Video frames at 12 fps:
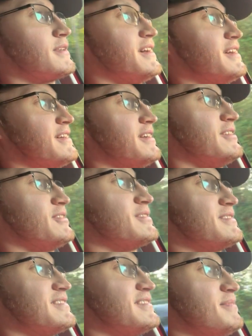Hi, how you
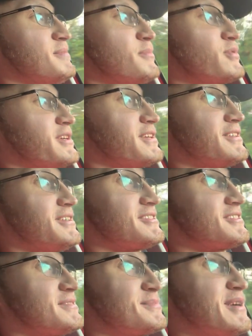doing? I'm not breaking
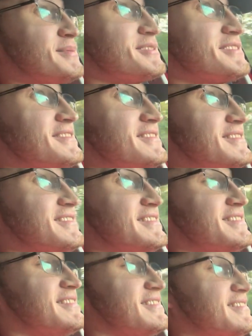laws. Promise.
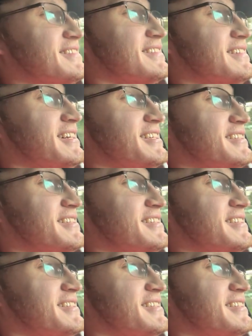I